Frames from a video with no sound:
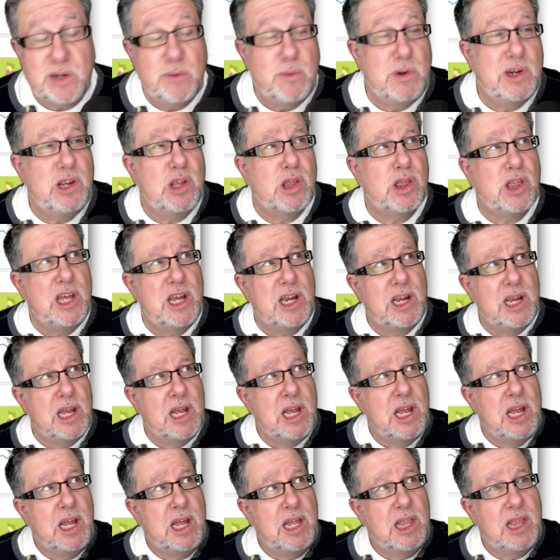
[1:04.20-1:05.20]
And when you think
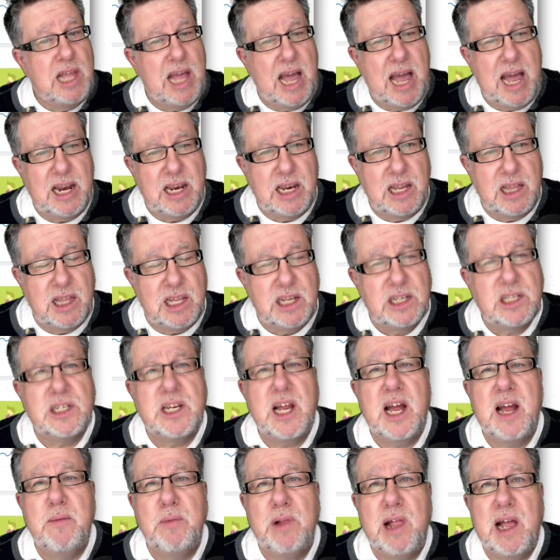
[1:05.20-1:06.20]
that this
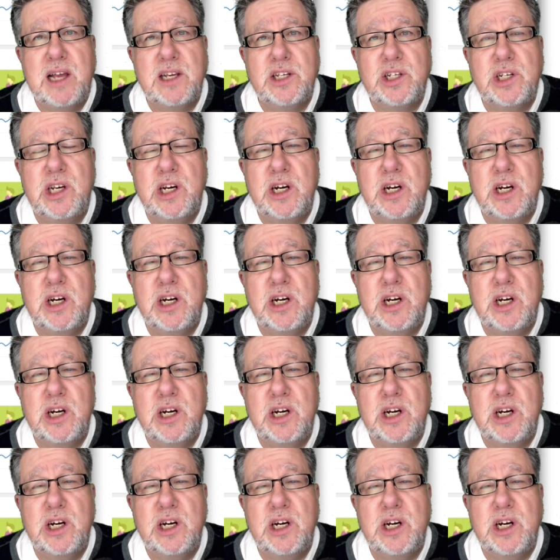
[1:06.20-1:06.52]
time last